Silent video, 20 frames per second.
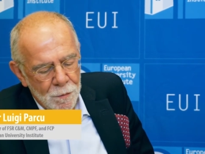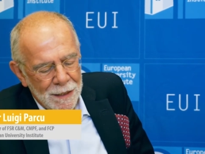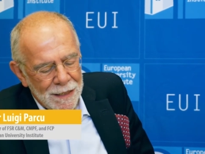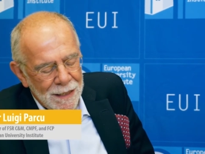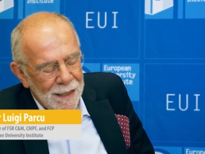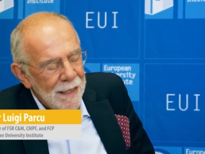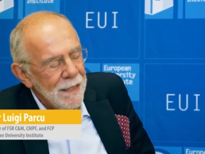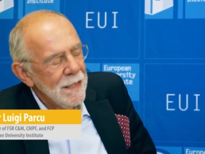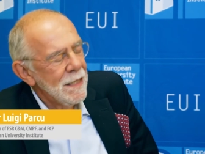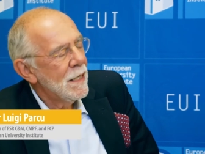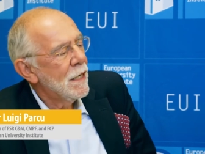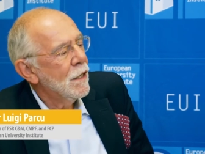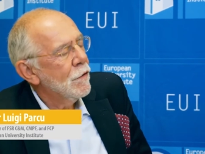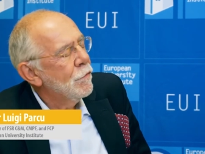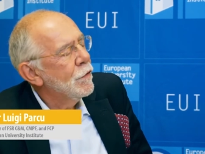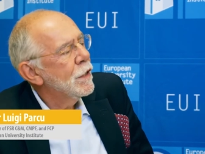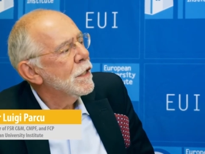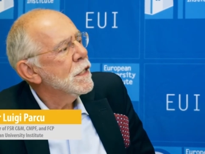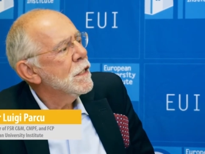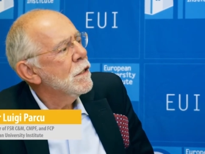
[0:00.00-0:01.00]
But let's start
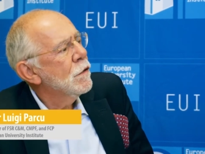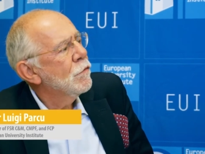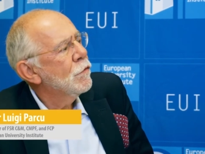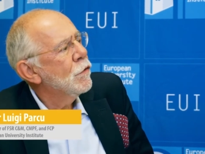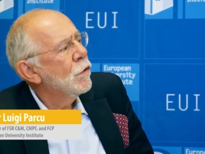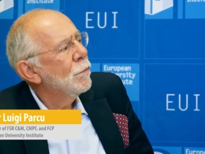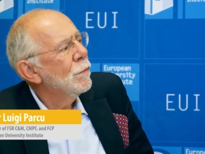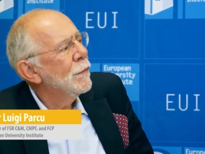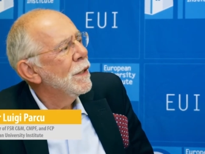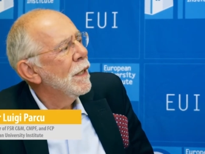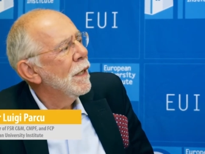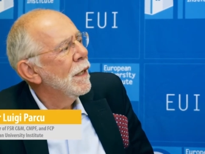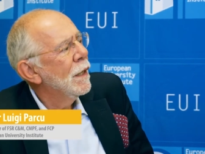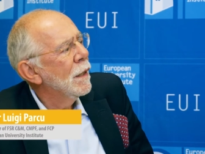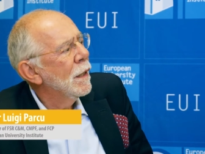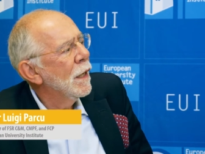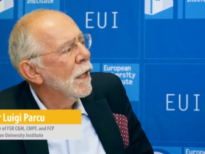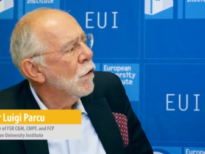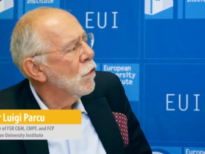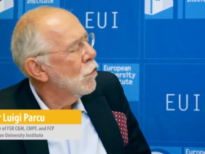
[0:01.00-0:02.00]
first from
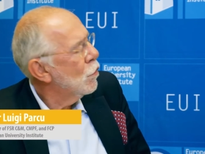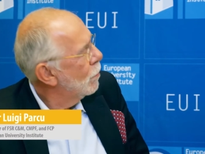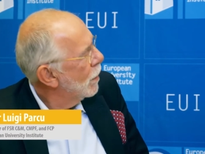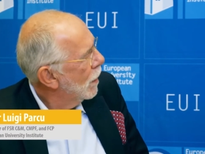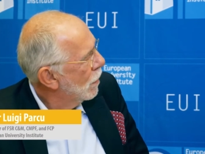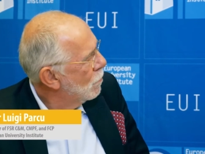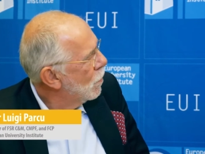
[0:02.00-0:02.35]
the economic